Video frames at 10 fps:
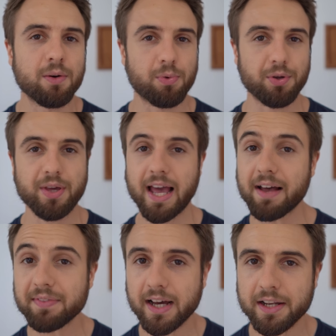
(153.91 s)
when you
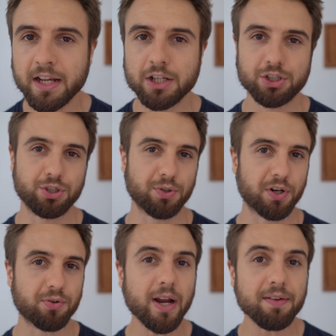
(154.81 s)
have that sugar
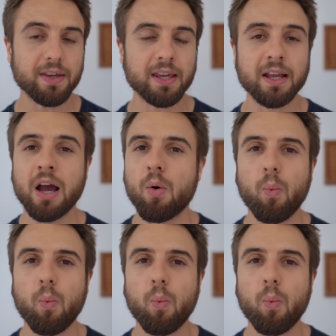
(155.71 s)
craving,